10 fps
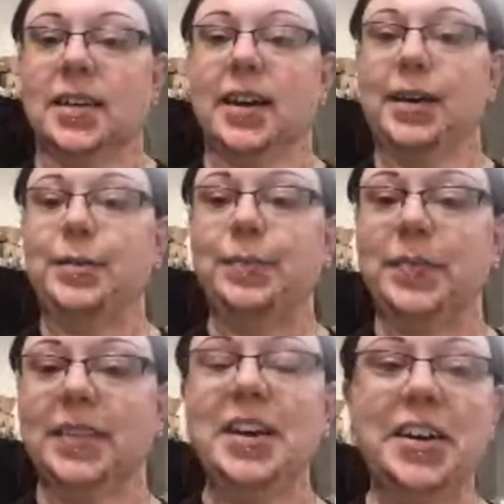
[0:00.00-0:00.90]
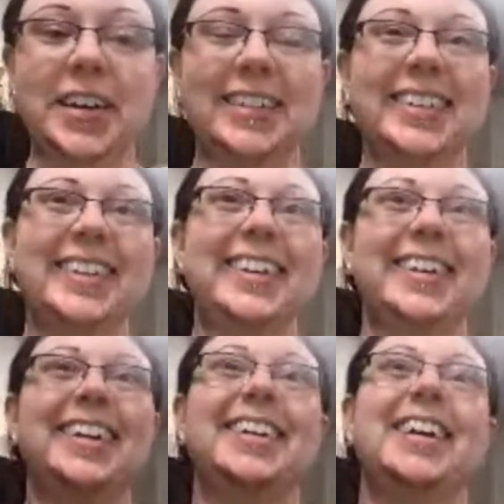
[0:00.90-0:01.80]

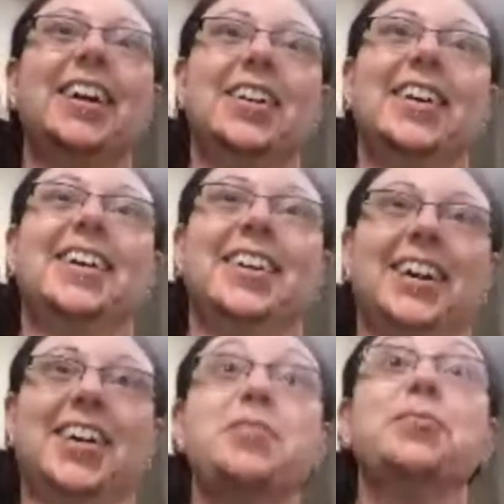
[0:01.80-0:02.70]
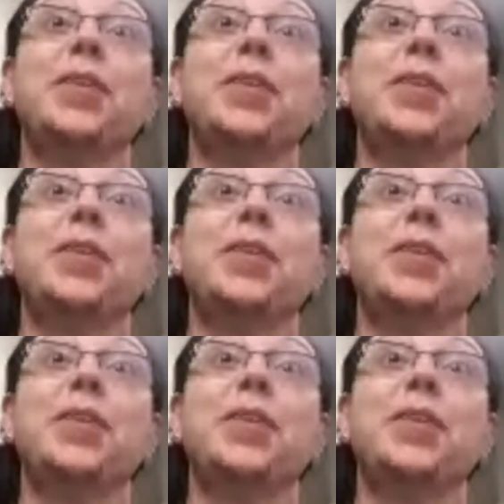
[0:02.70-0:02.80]
Get off my lawn.